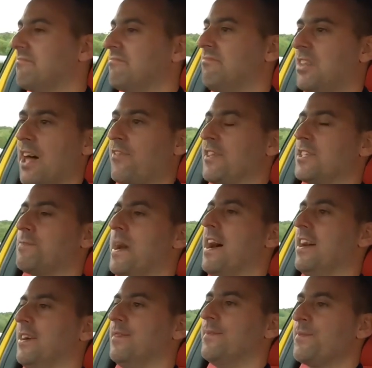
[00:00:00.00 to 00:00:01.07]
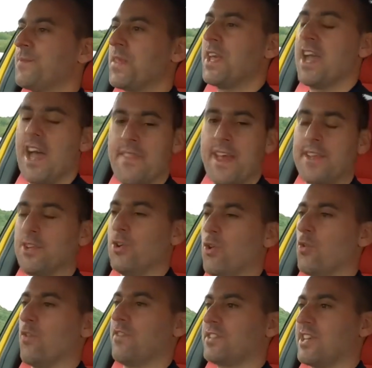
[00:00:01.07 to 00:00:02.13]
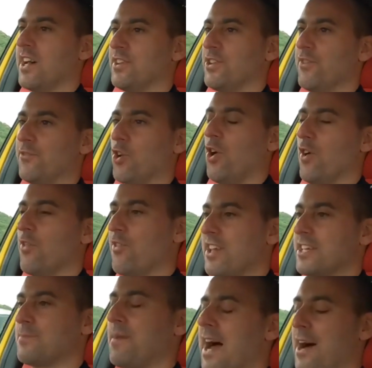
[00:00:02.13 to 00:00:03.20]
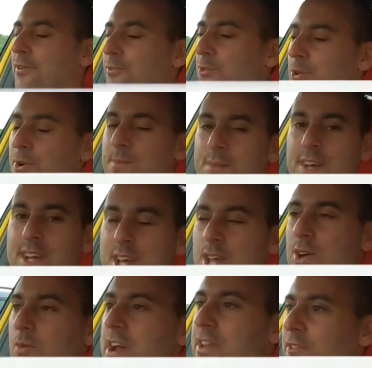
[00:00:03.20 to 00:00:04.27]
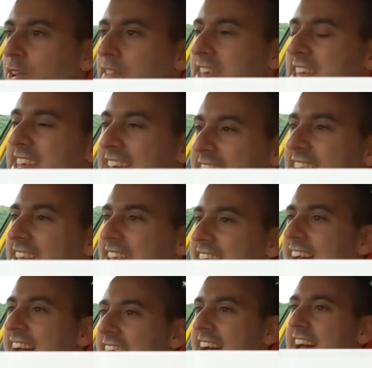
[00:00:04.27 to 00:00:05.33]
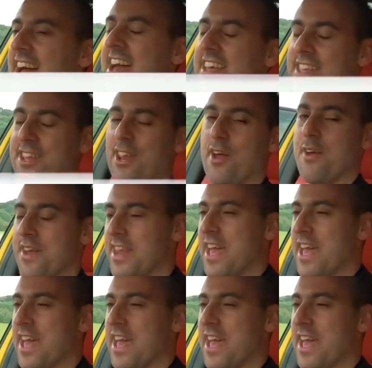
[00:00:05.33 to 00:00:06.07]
Nothing's better. And then all of a sudden you've got this platform where you've got the an